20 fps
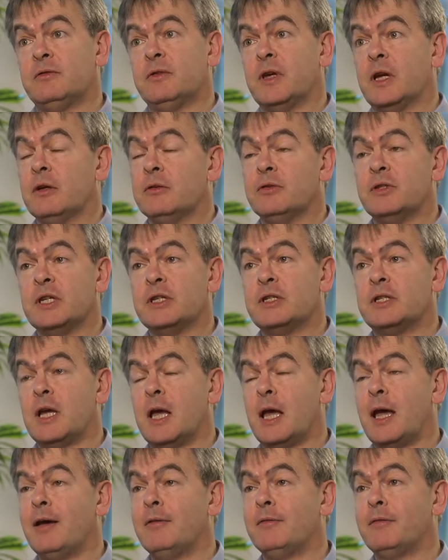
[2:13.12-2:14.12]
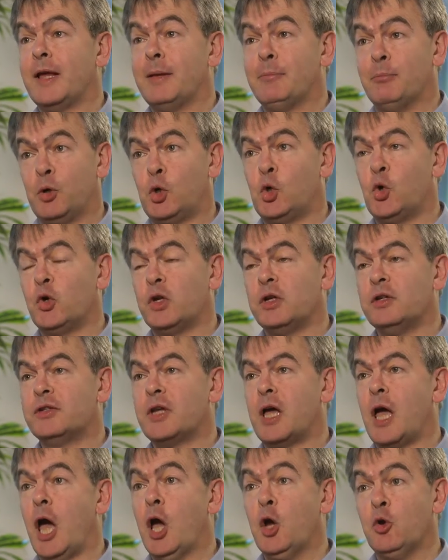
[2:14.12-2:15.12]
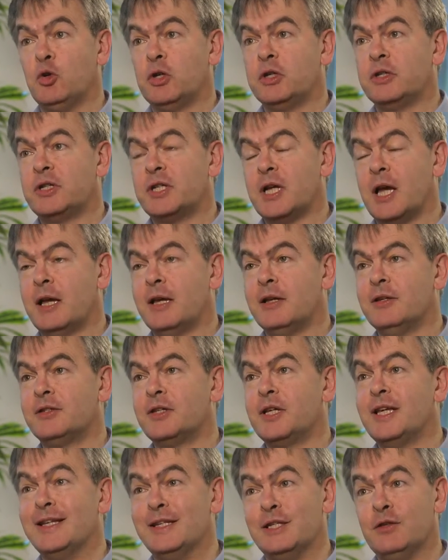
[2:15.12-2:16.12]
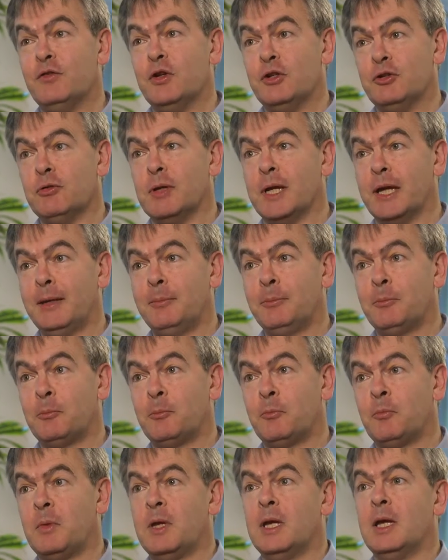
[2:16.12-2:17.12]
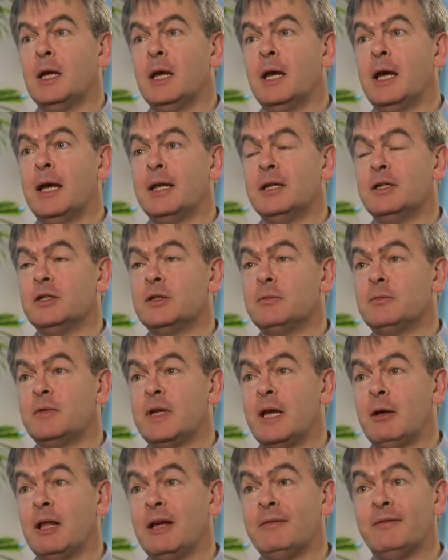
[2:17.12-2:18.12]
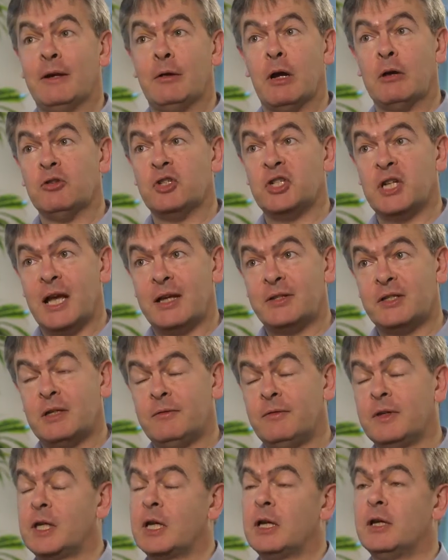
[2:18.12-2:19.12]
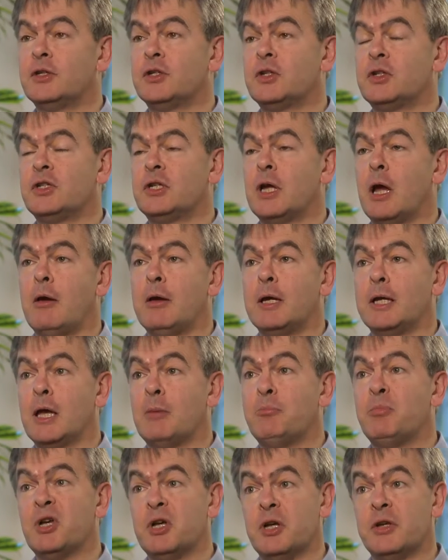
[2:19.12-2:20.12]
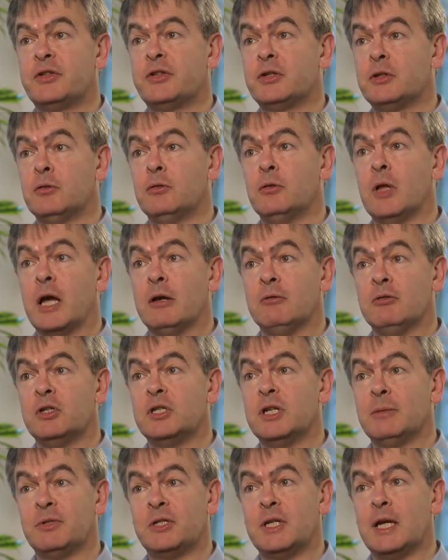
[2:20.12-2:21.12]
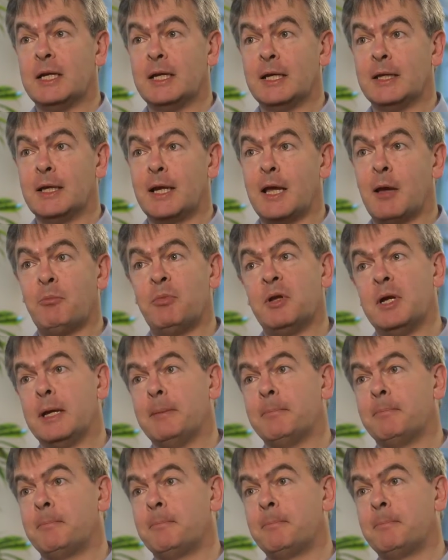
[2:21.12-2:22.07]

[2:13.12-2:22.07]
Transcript: of those is to have employees owning shares individually, and they'll have their own share certificate showing a personal ownership stake in the company.